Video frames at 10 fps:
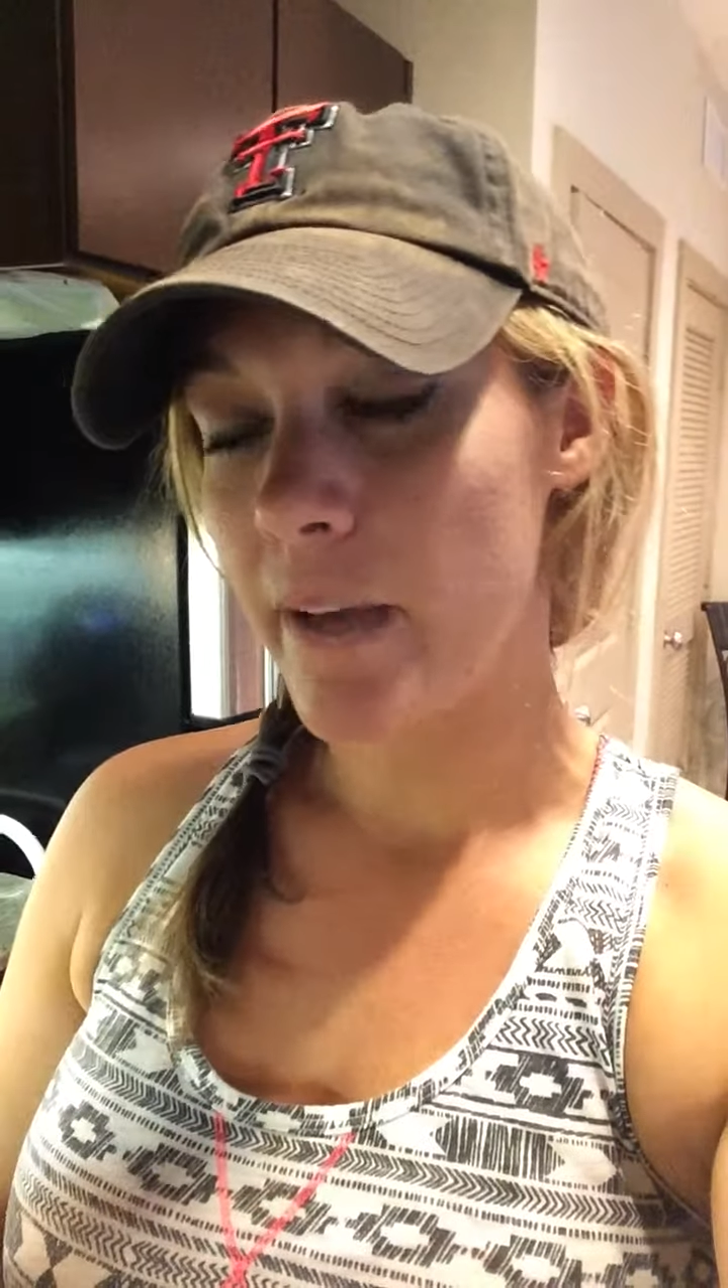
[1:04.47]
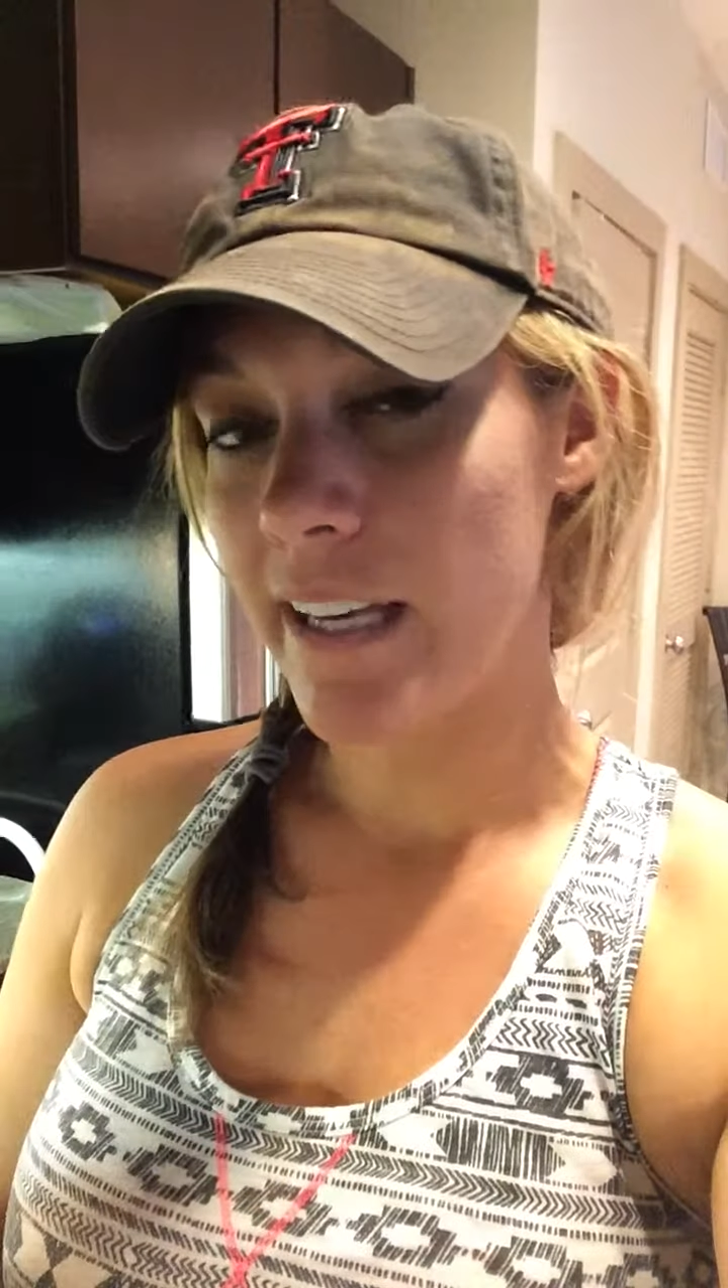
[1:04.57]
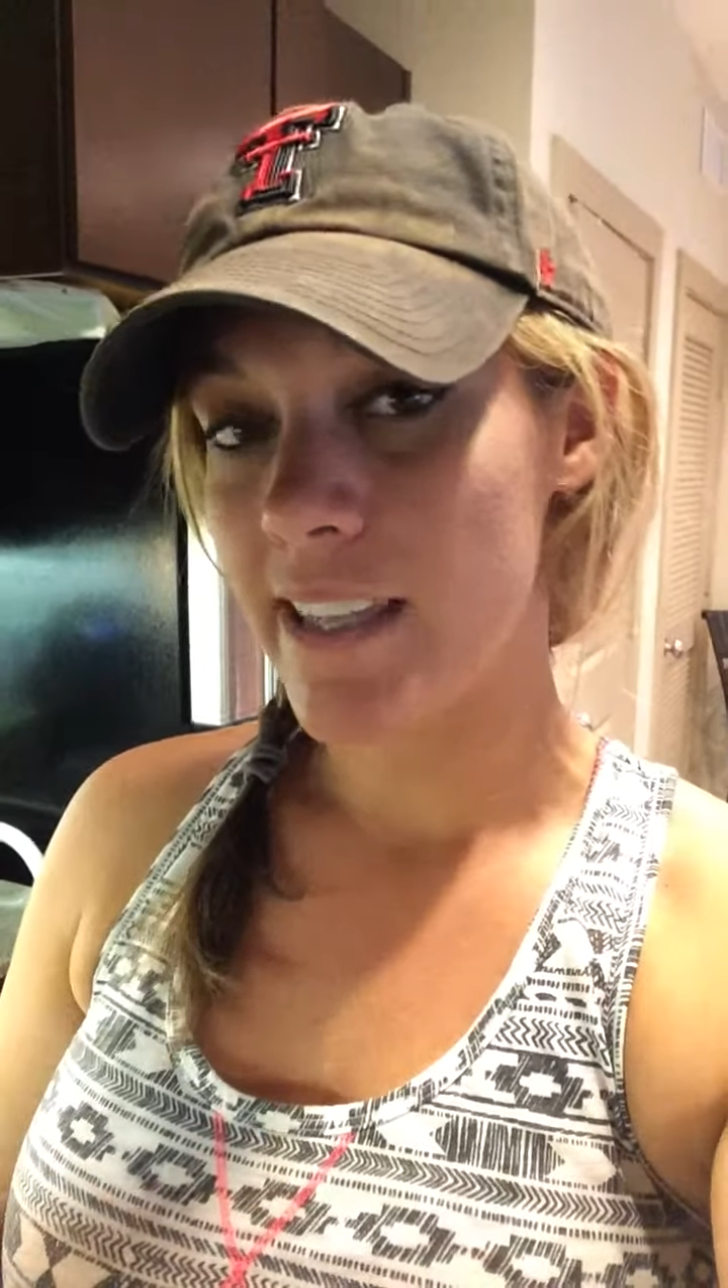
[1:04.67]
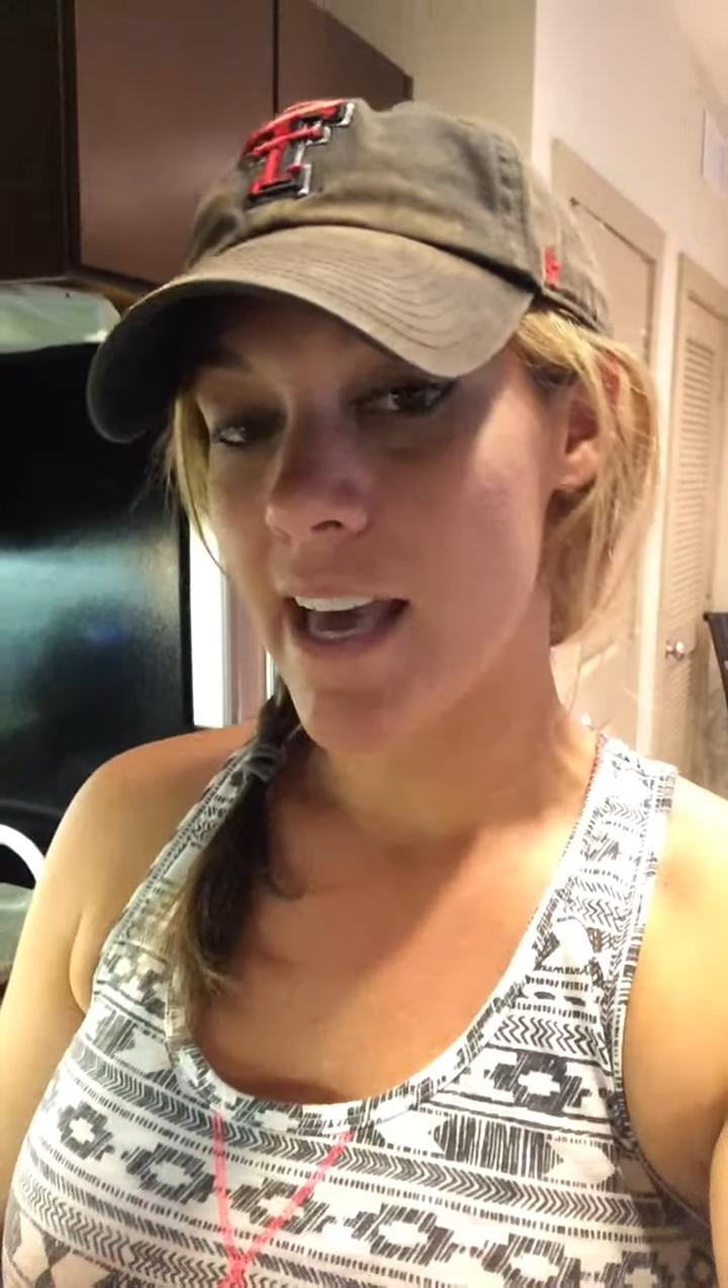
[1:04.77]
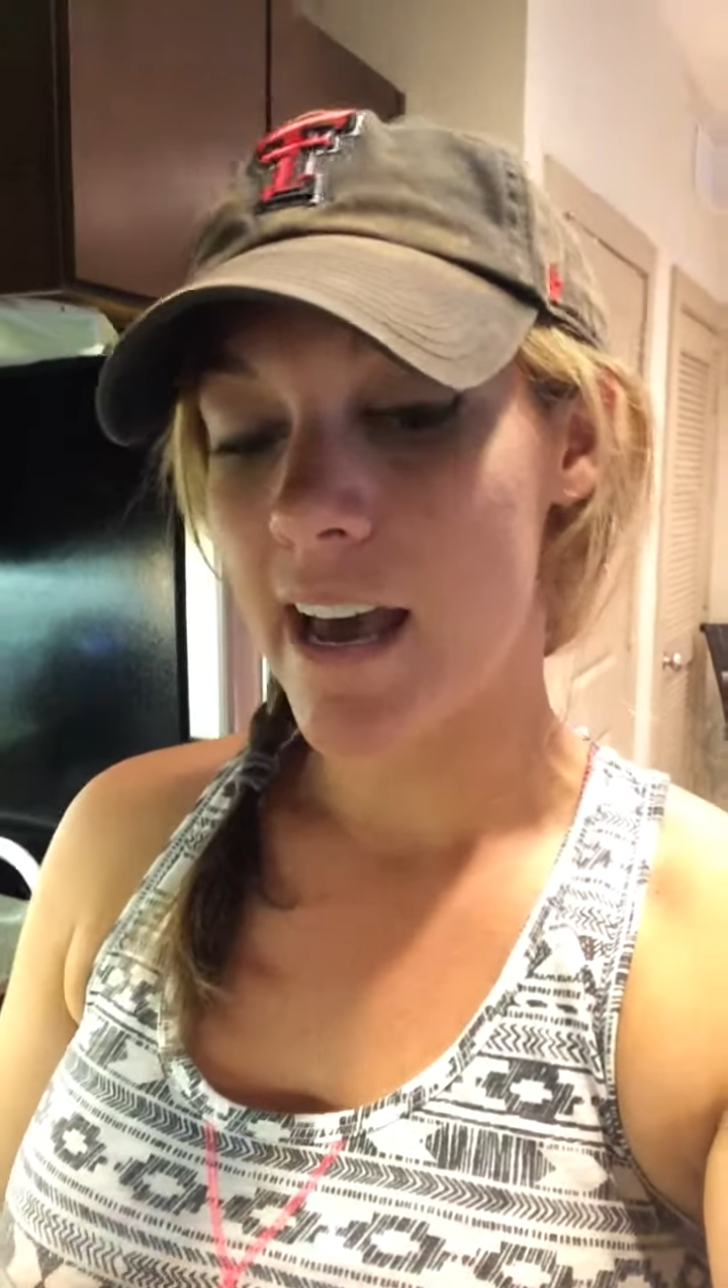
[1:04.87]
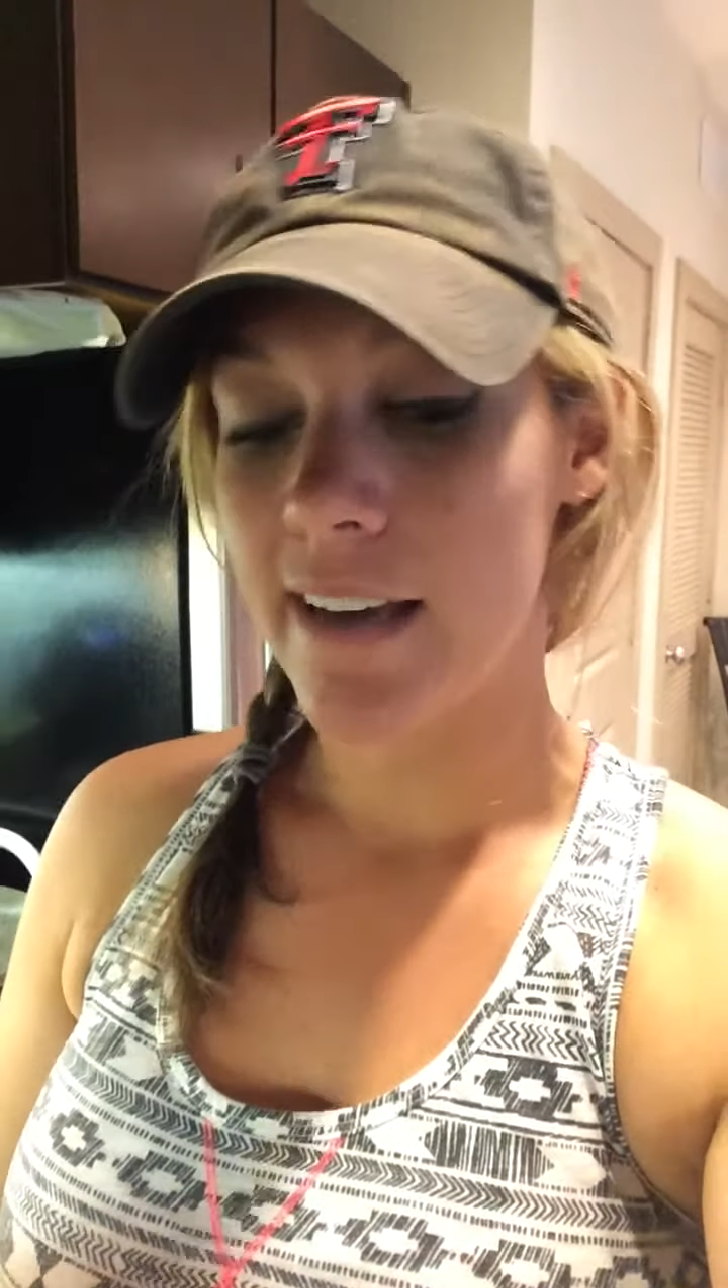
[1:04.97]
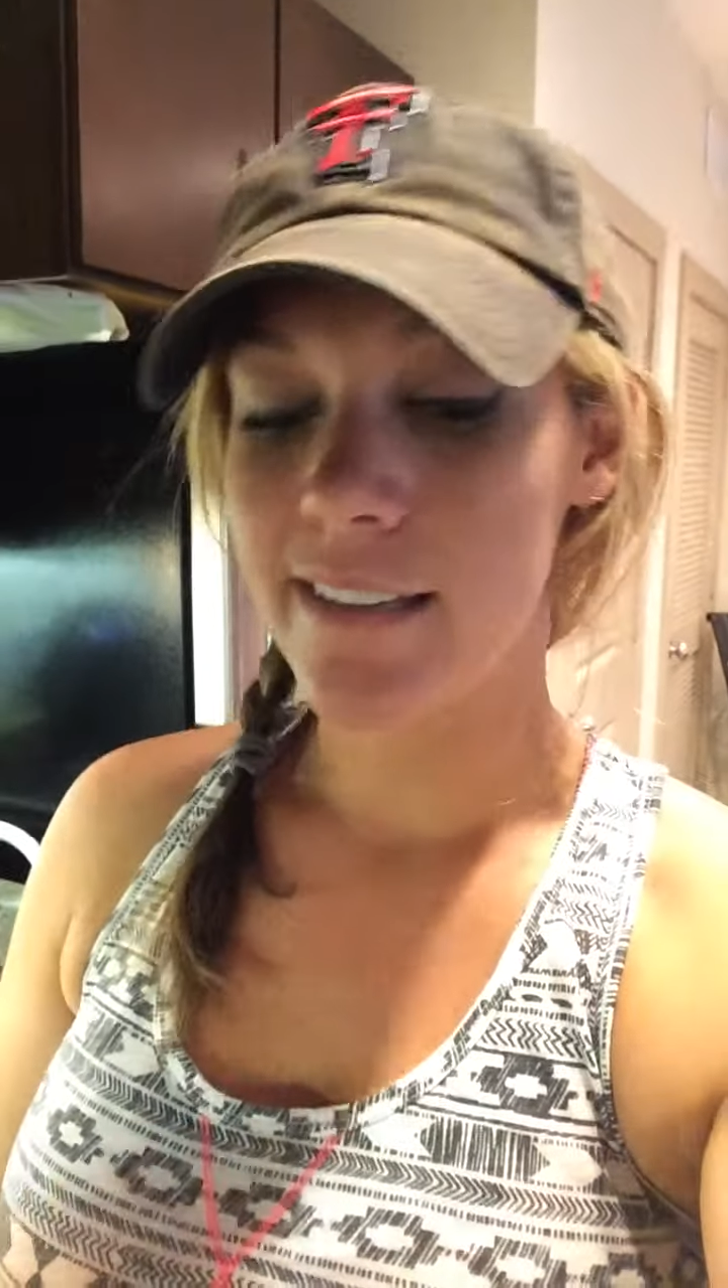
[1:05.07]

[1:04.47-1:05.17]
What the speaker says: like that,